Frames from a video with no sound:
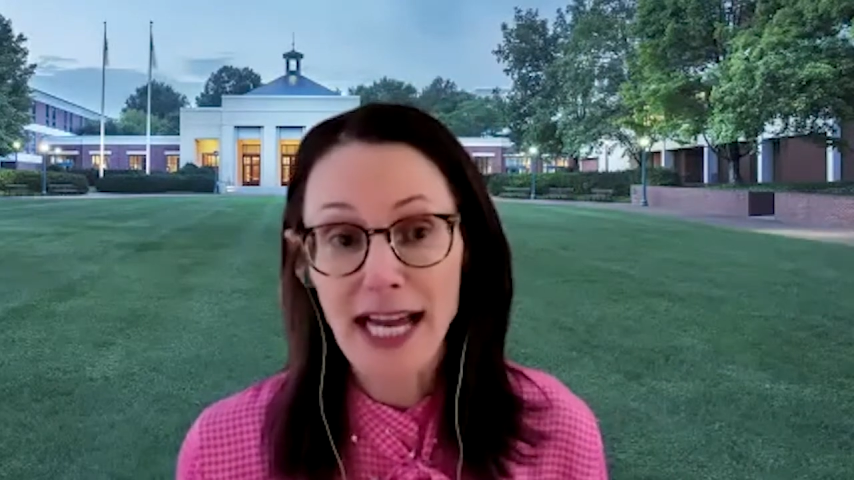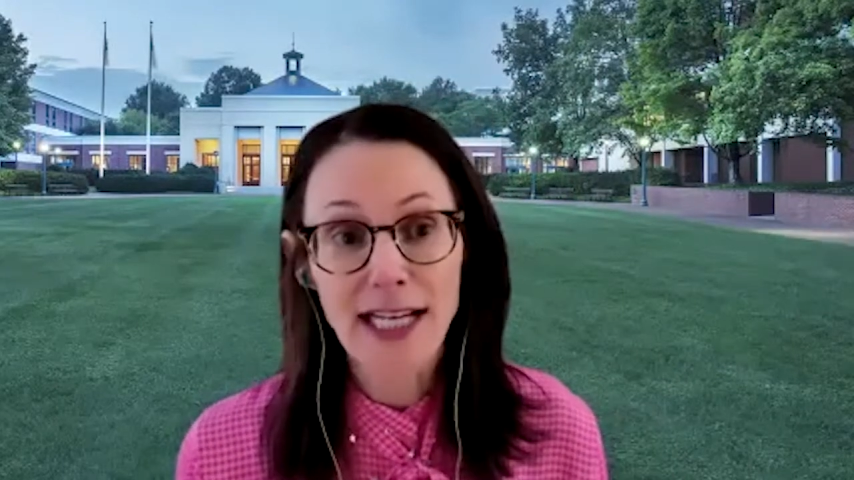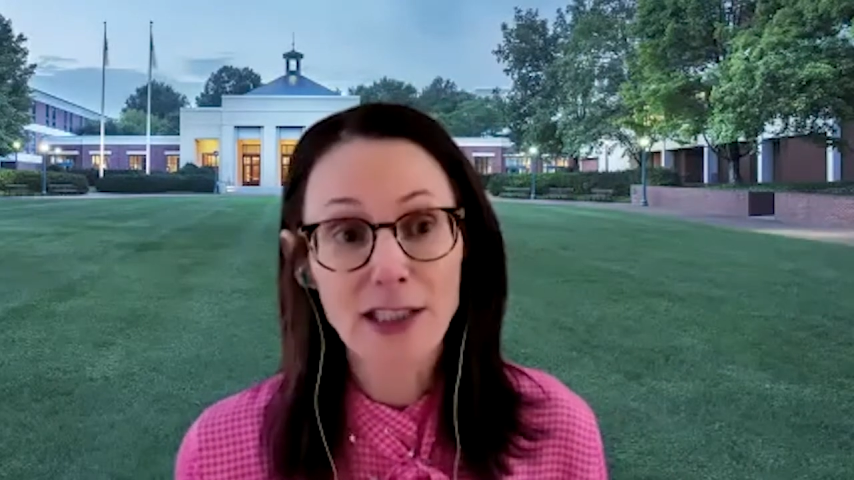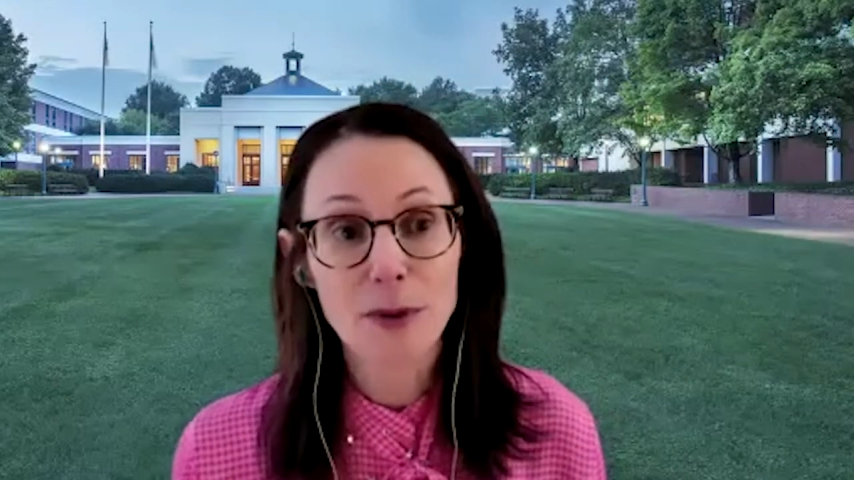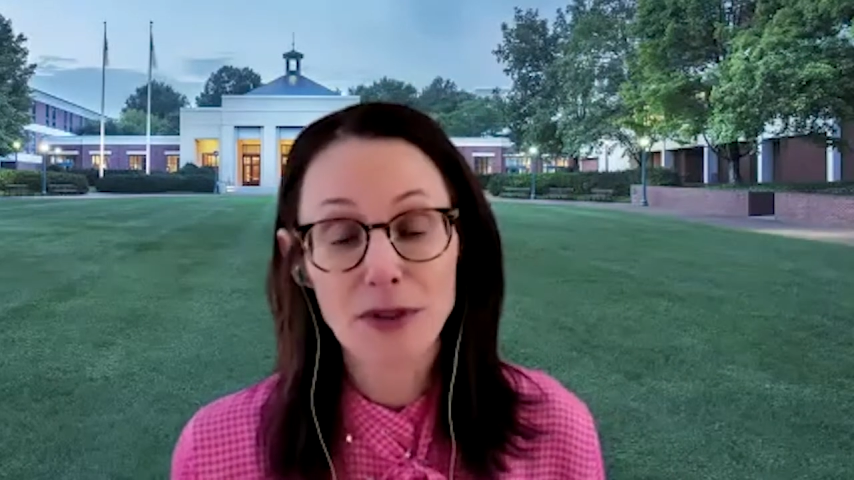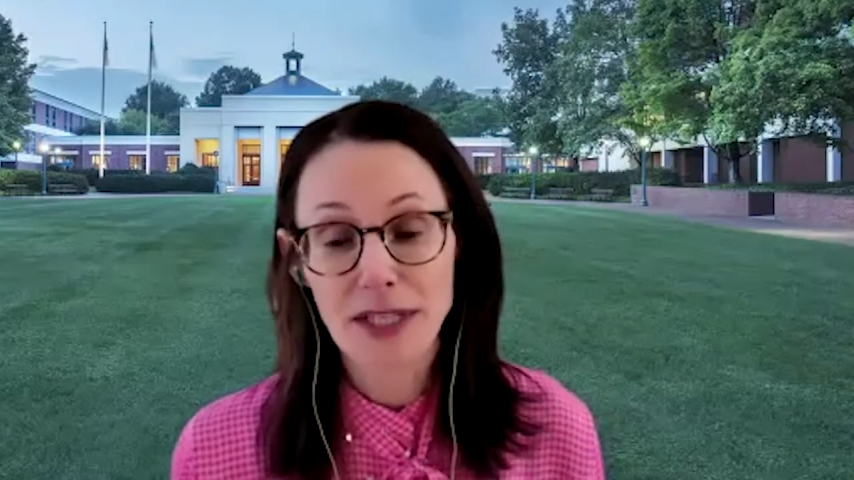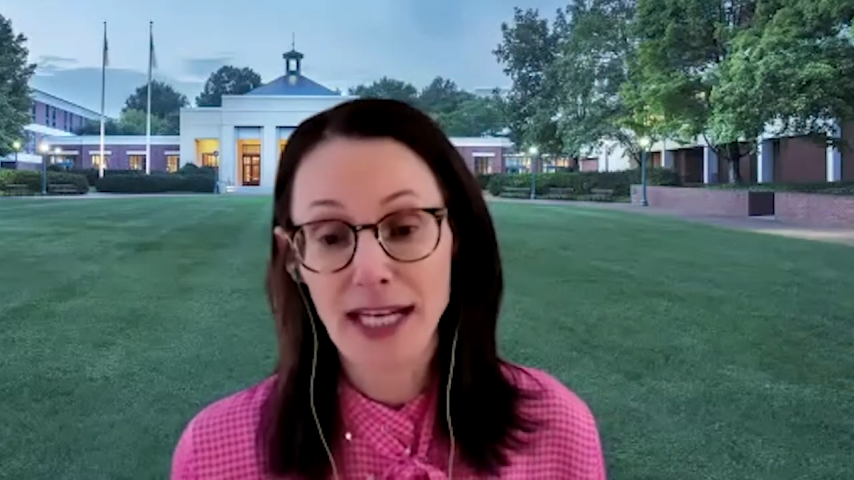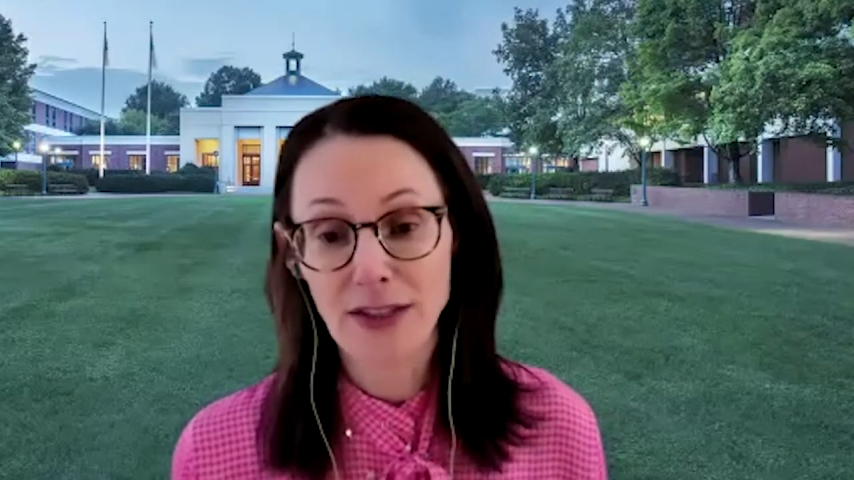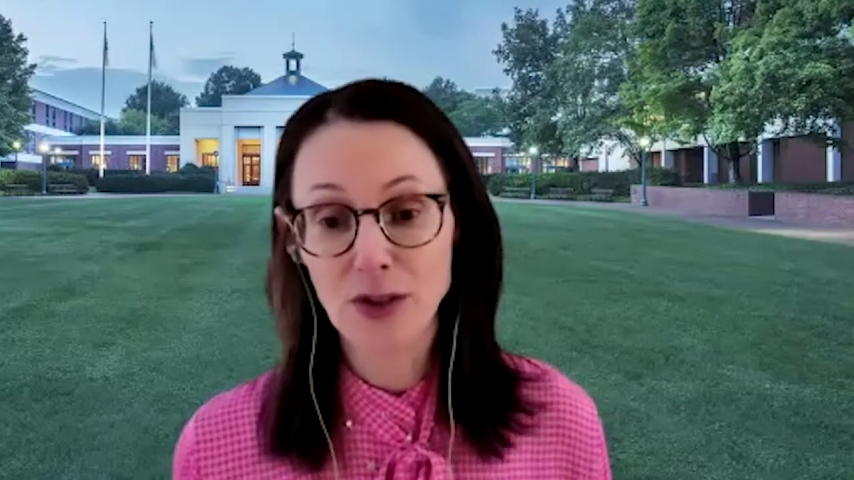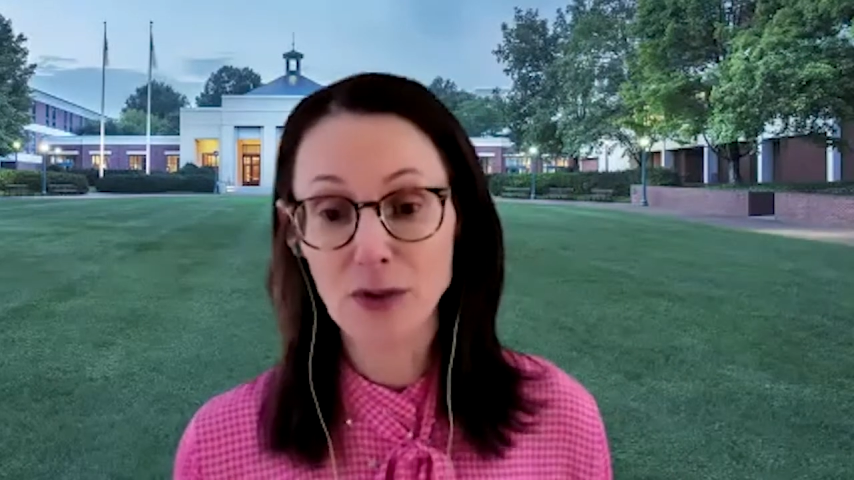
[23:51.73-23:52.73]
expose
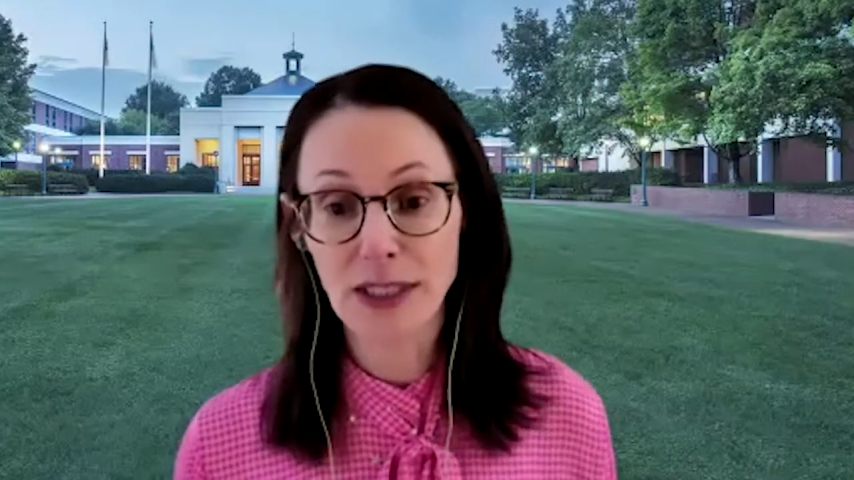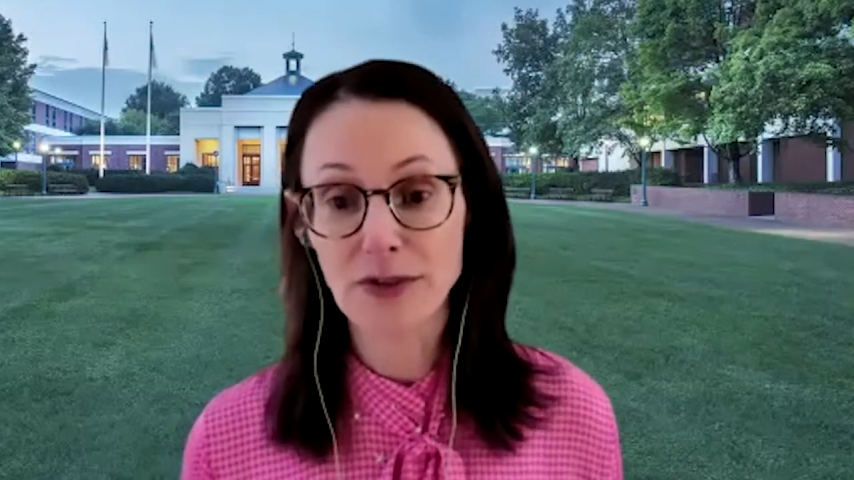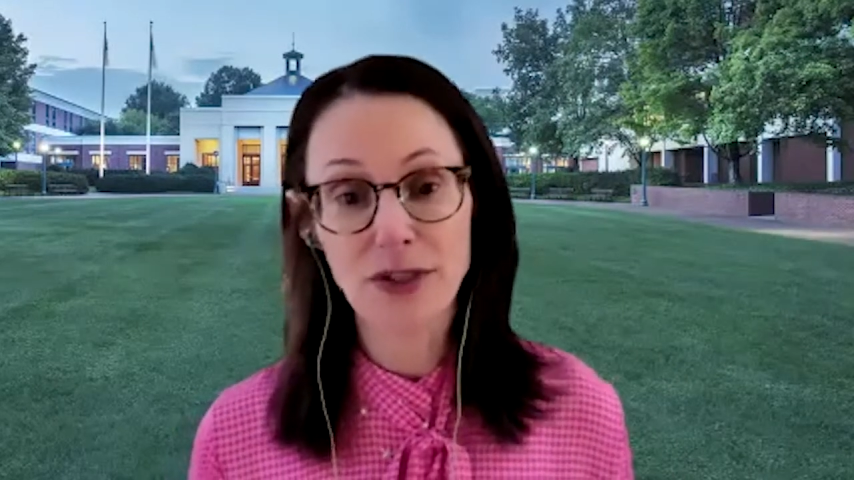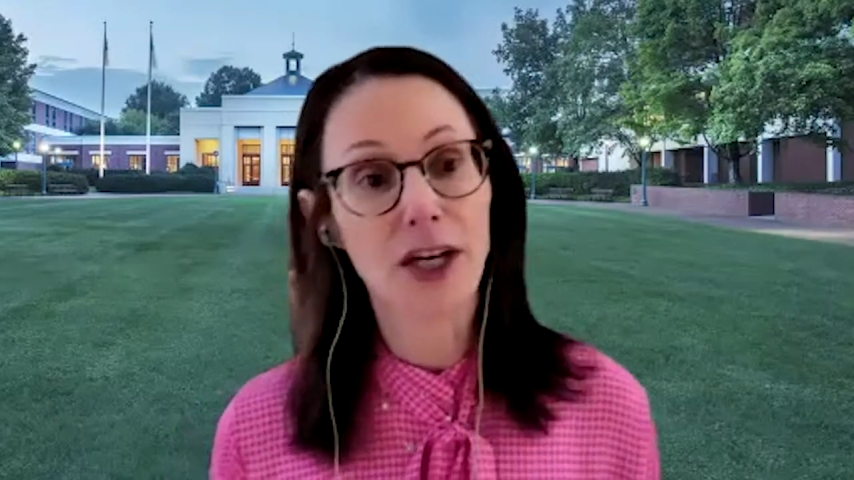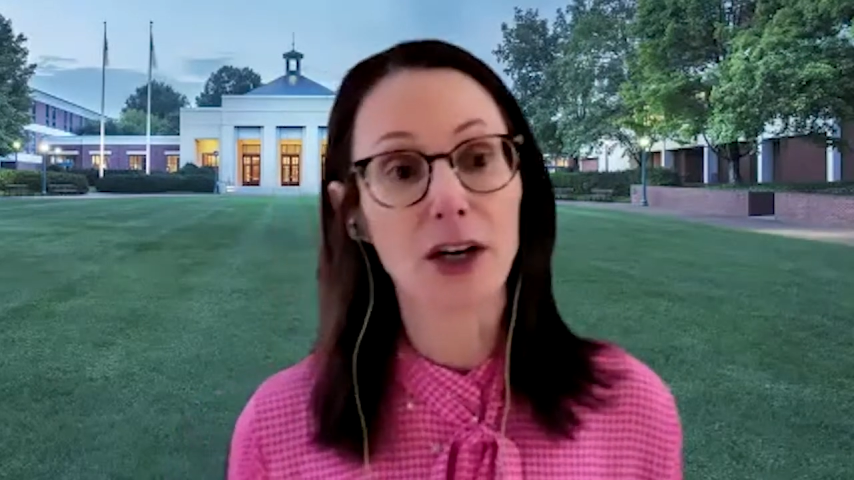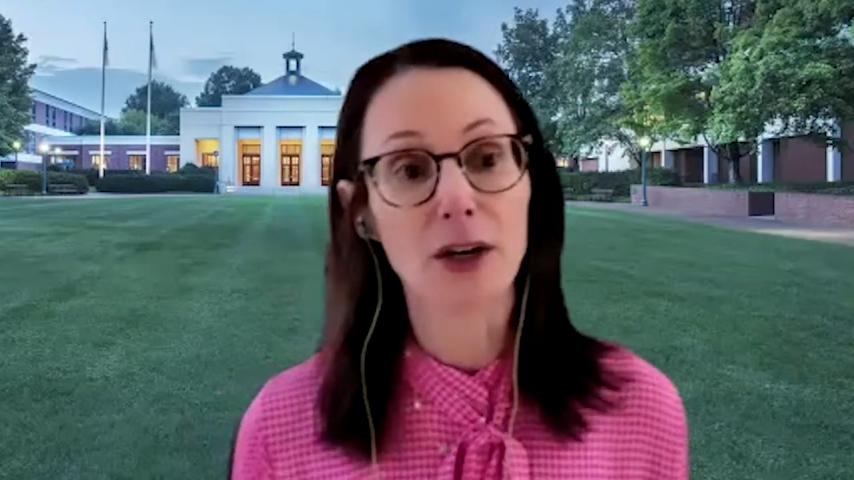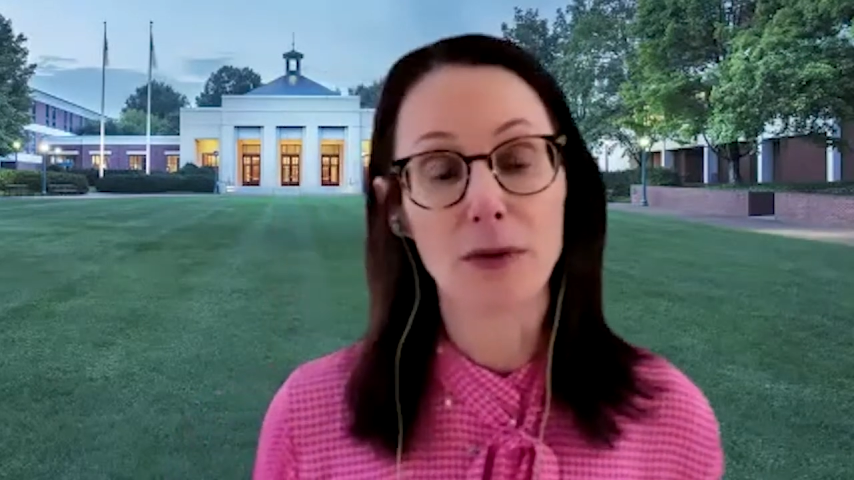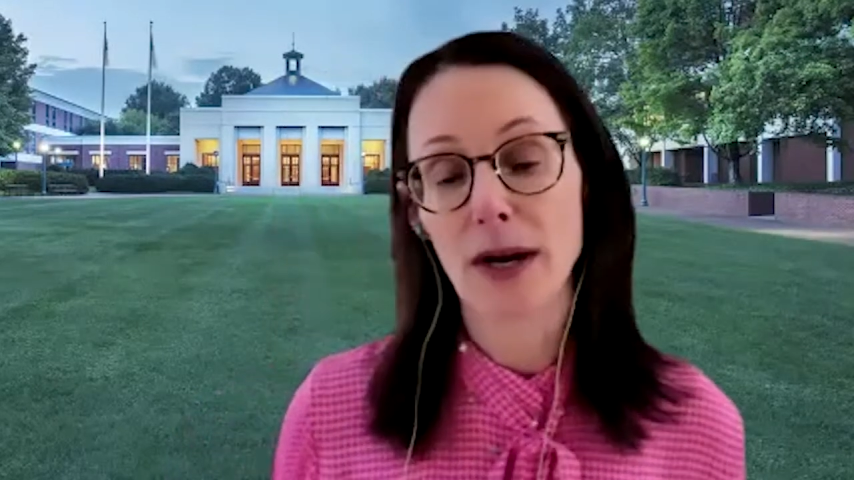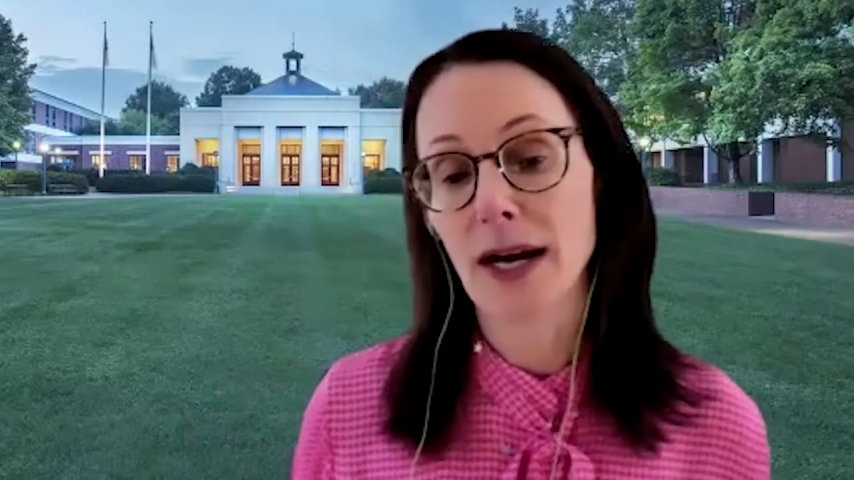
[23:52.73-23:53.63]
2 years ago